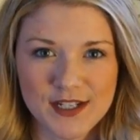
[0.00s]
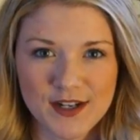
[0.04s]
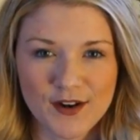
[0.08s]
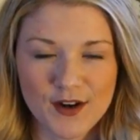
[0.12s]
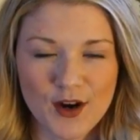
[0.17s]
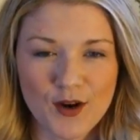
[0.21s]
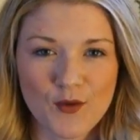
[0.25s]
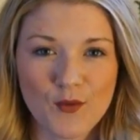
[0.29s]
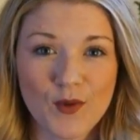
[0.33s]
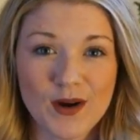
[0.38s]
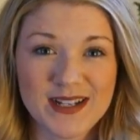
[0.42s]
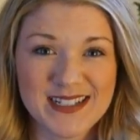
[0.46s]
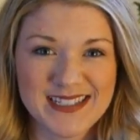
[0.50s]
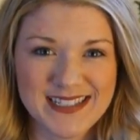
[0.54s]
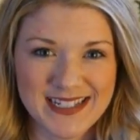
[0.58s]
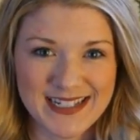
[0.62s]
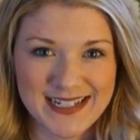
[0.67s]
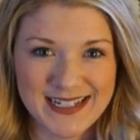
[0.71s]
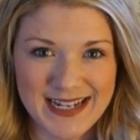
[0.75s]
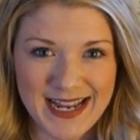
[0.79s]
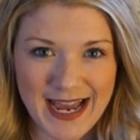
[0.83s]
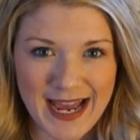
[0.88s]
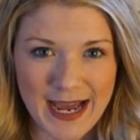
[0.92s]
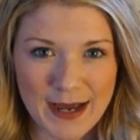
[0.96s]
year or what
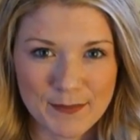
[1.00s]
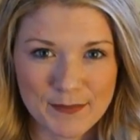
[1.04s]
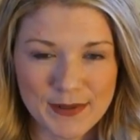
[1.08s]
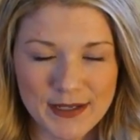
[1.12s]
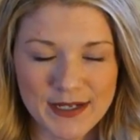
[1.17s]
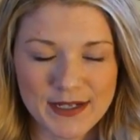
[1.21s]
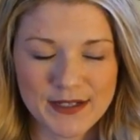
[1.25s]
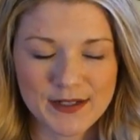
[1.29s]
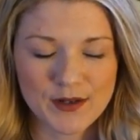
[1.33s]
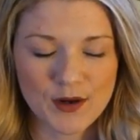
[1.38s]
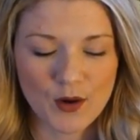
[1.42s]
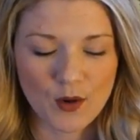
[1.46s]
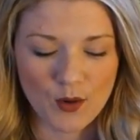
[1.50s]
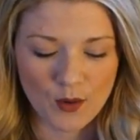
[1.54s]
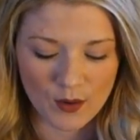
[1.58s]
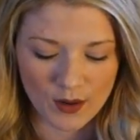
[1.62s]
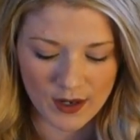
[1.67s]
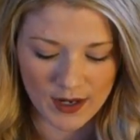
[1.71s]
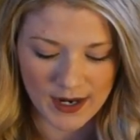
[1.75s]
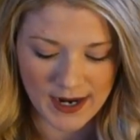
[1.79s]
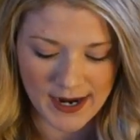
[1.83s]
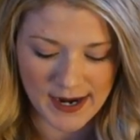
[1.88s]
didn't happen or,